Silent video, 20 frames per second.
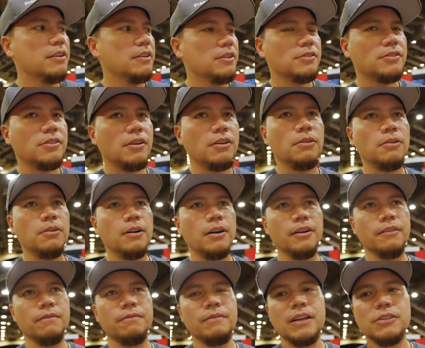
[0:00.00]
so
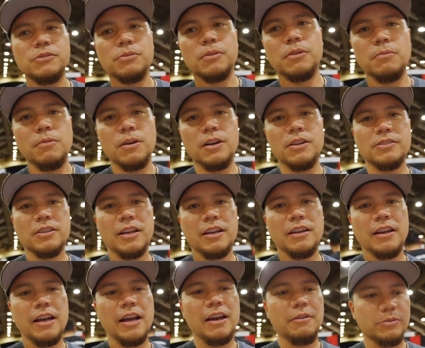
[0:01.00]
uh, that's what it was. I,
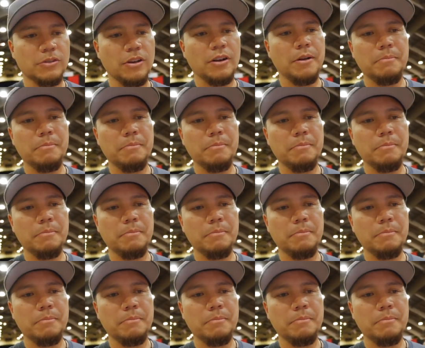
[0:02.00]
I was on a